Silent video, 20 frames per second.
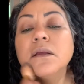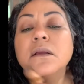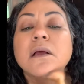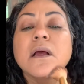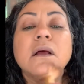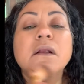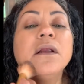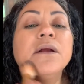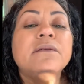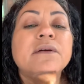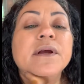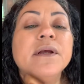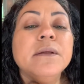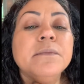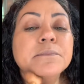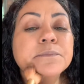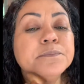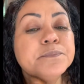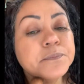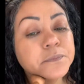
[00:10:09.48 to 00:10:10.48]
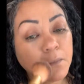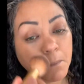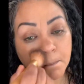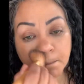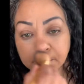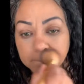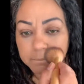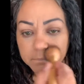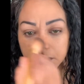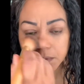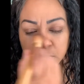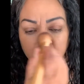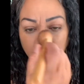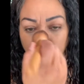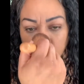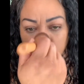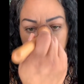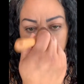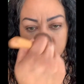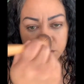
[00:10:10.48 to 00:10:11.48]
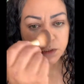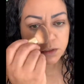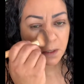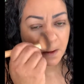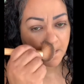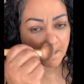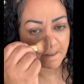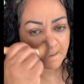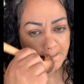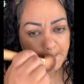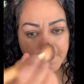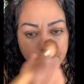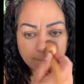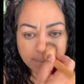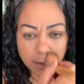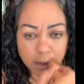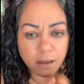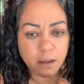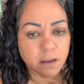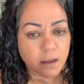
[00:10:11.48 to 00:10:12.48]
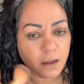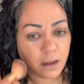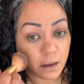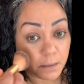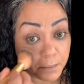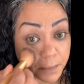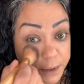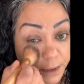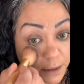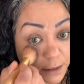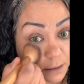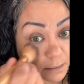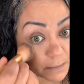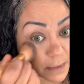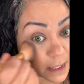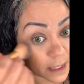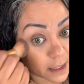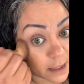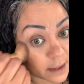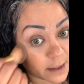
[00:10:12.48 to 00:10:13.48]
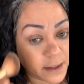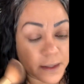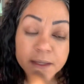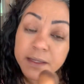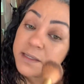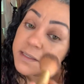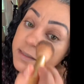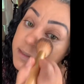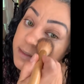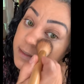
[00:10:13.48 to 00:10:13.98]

right, my nose, but under my eyes,